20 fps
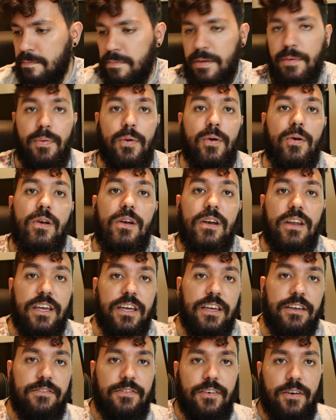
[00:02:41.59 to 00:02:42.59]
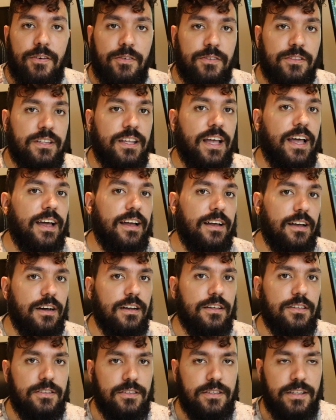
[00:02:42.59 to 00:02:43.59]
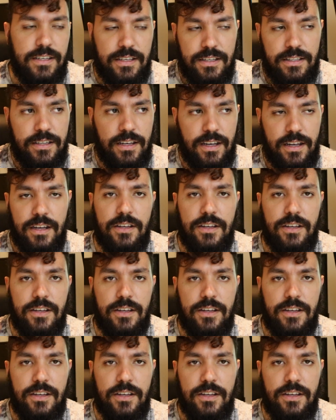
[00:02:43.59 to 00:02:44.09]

people who live on the